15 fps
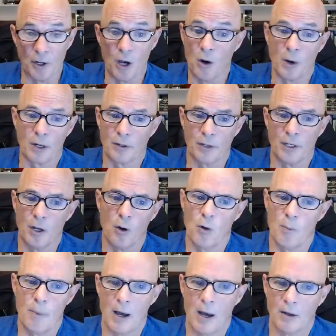know. I don't know
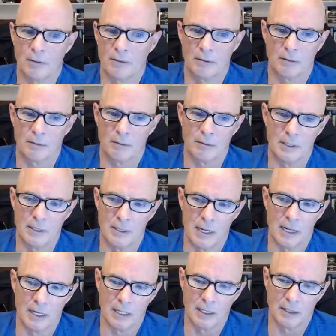about
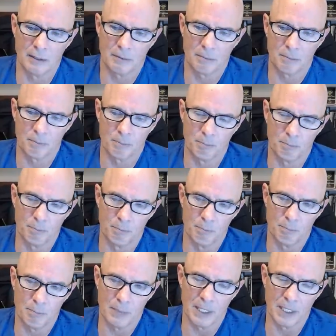uh
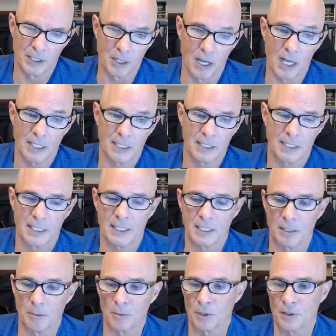exhaust
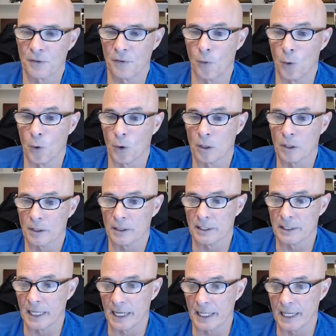systems for
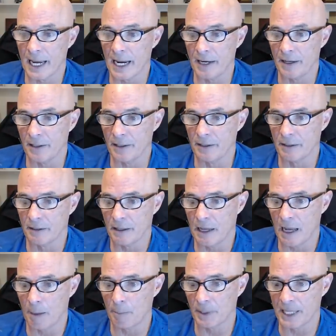dedicated
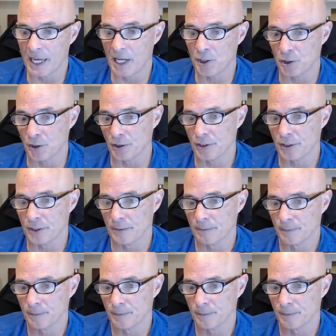applications.